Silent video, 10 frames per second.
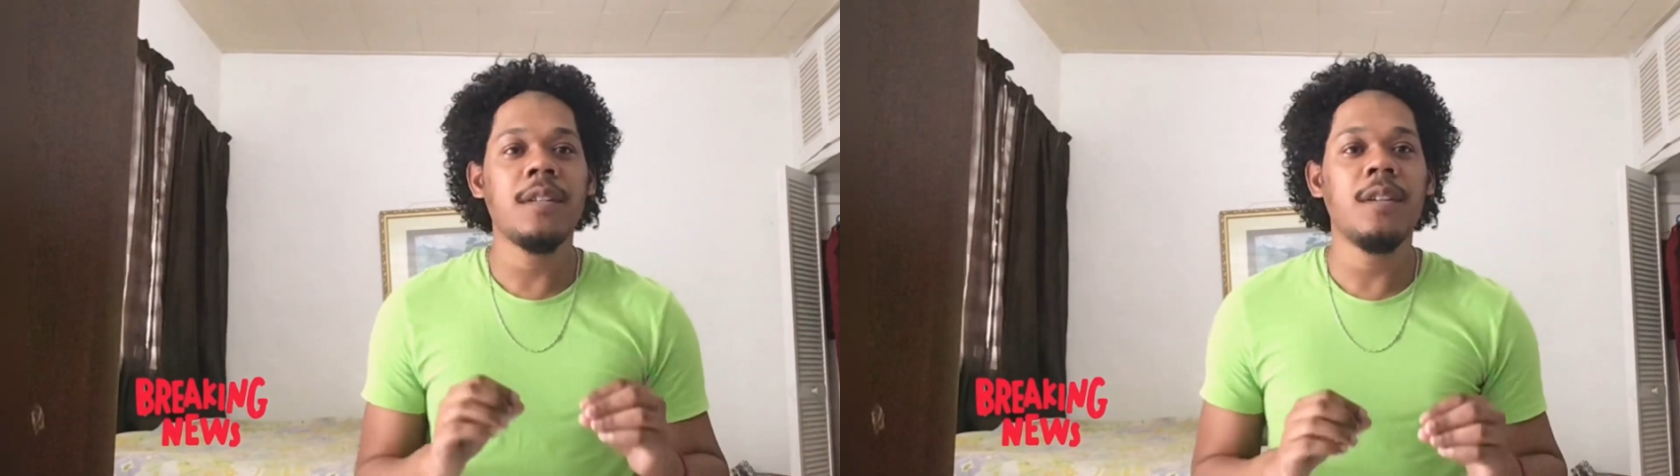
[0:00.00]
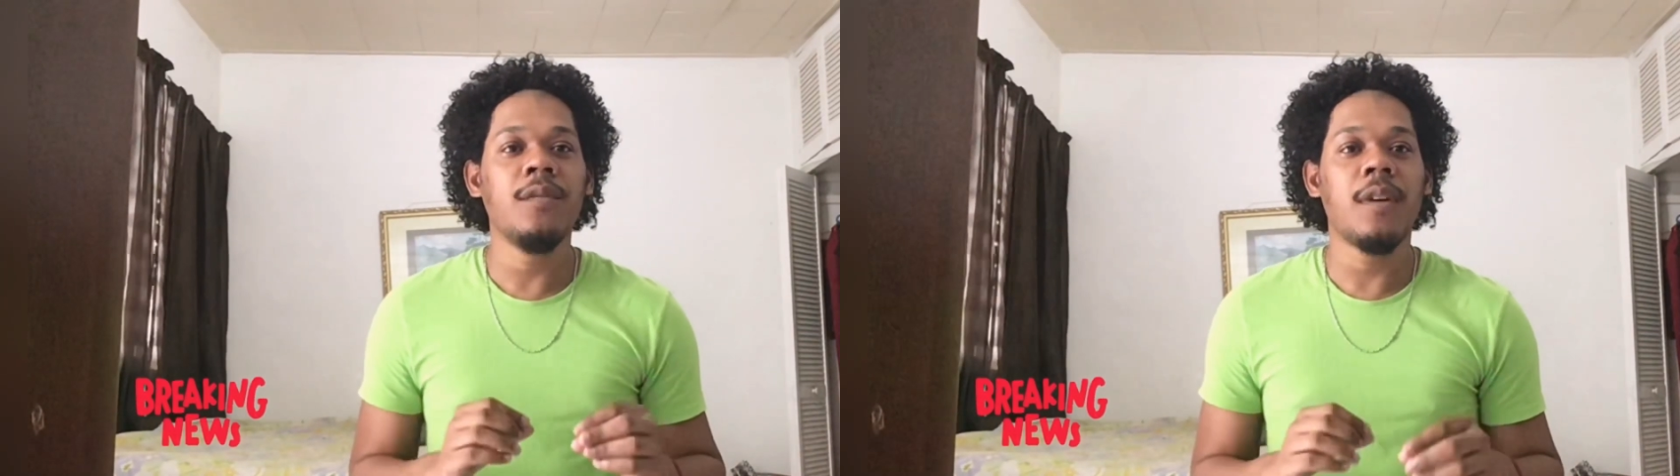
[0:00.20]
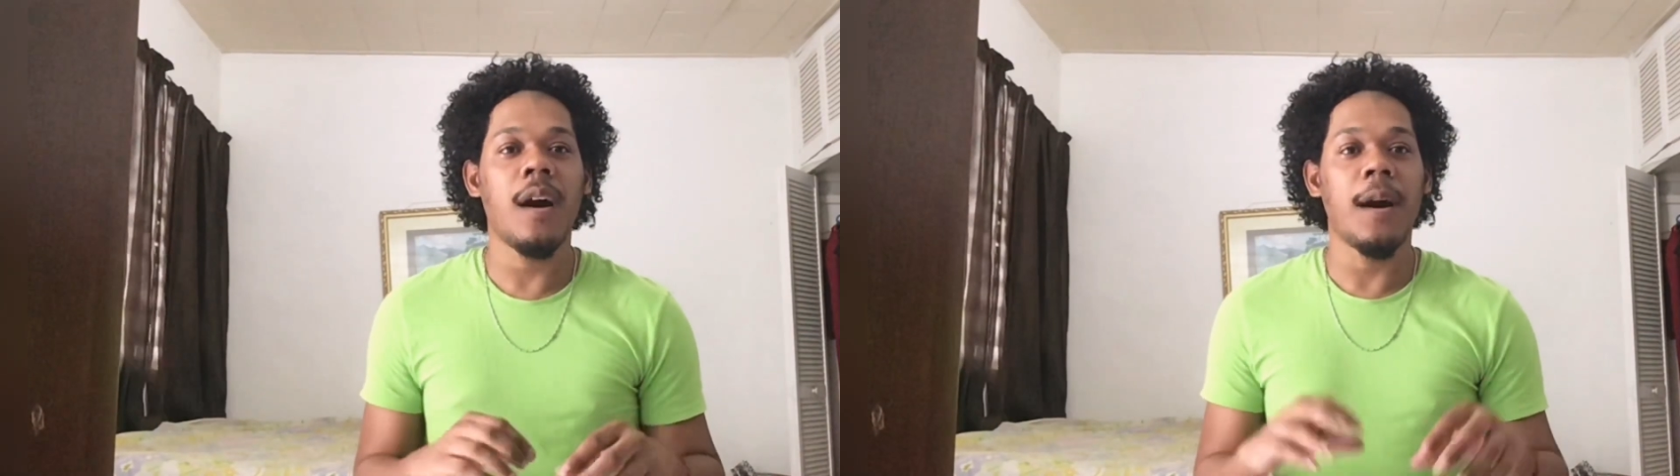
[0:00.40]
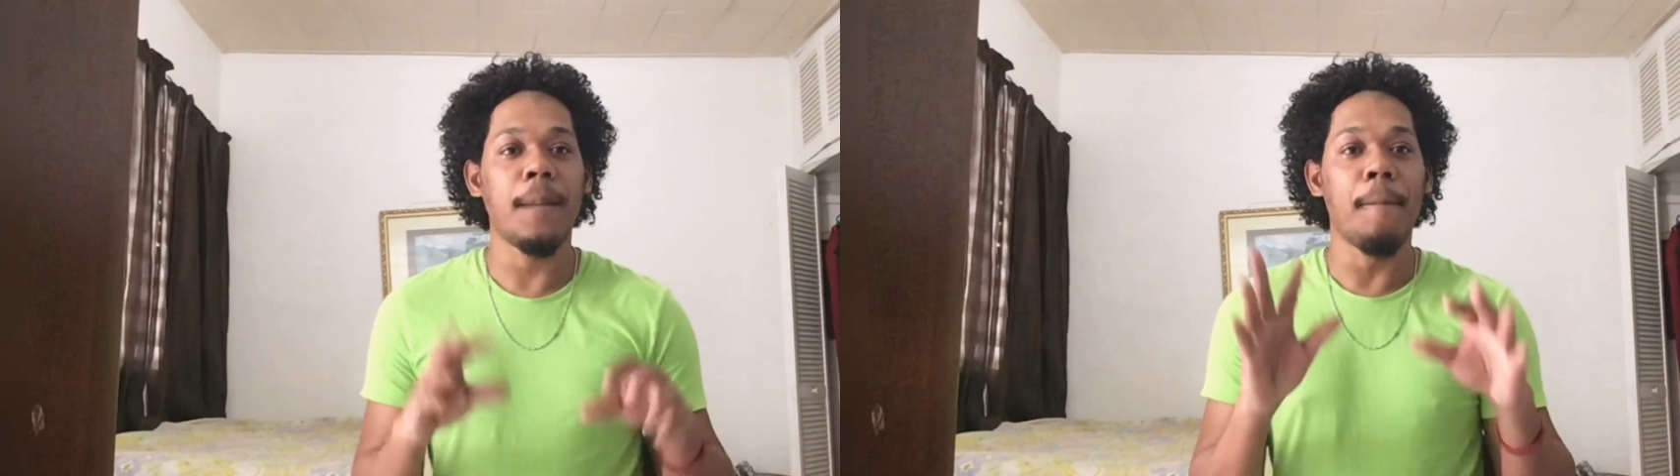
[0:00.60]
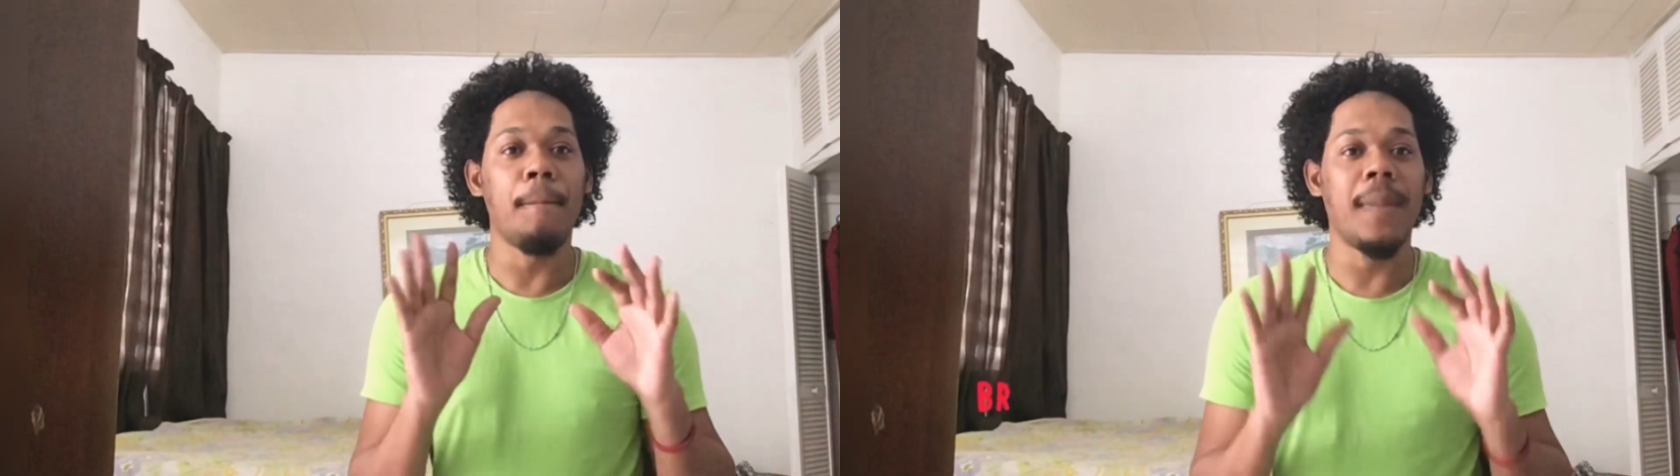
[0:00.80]
look on
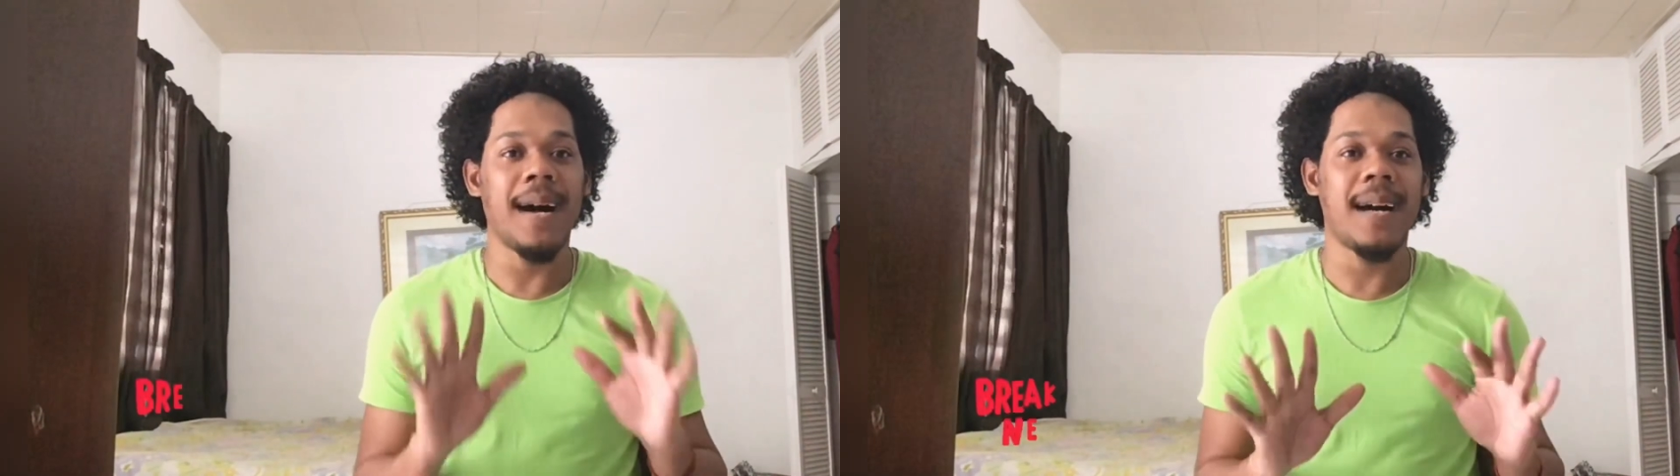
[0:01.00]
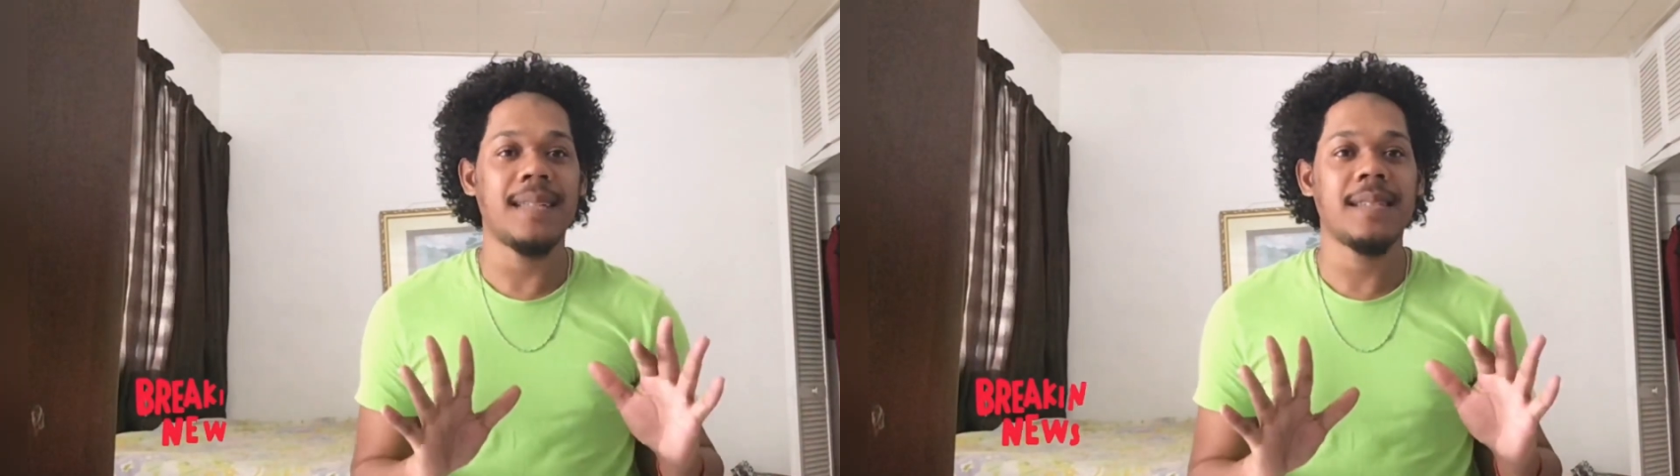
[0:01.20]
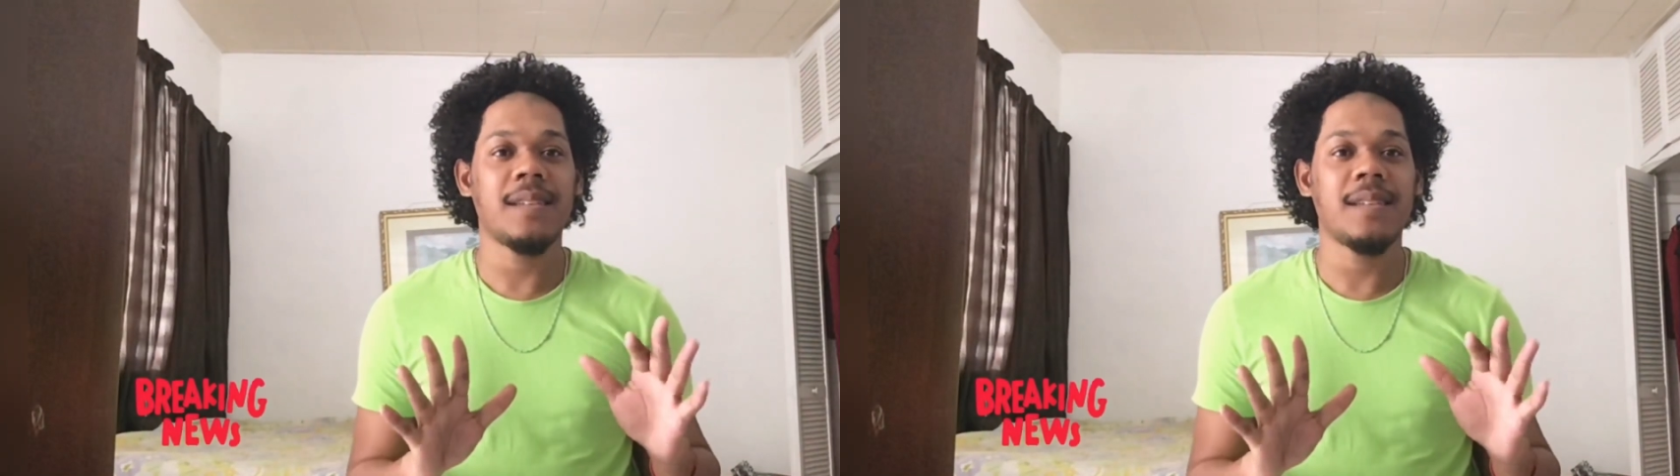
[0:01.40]
masks.